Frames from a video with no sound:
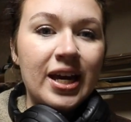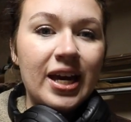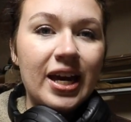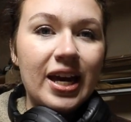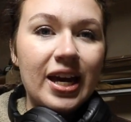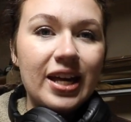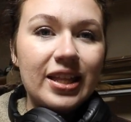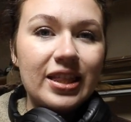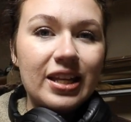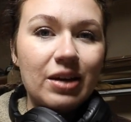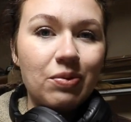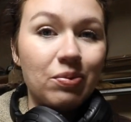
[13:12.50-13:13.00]

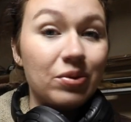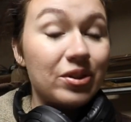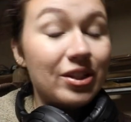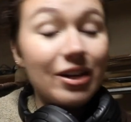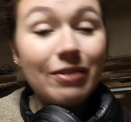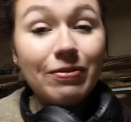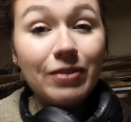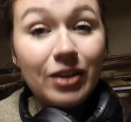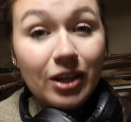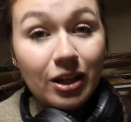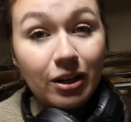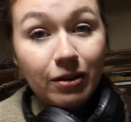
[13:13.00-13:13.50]
And then we're
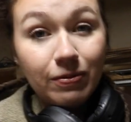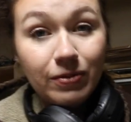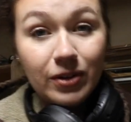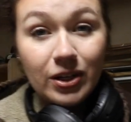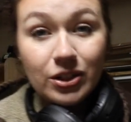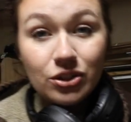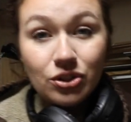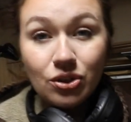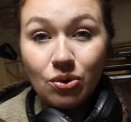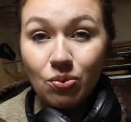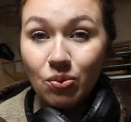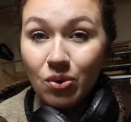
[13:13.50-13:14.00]
definitely gonna
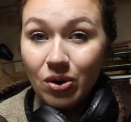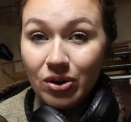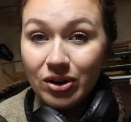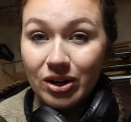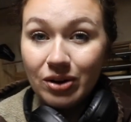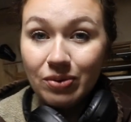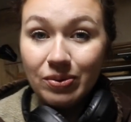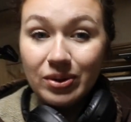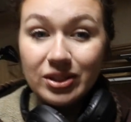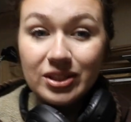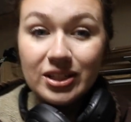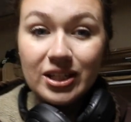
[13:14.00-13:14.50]
finish the
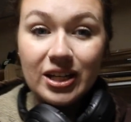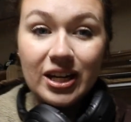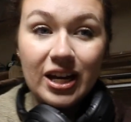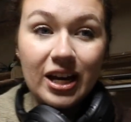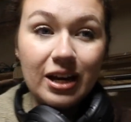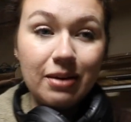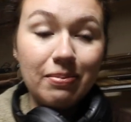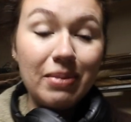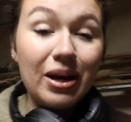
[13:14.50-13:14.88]
walnut one today.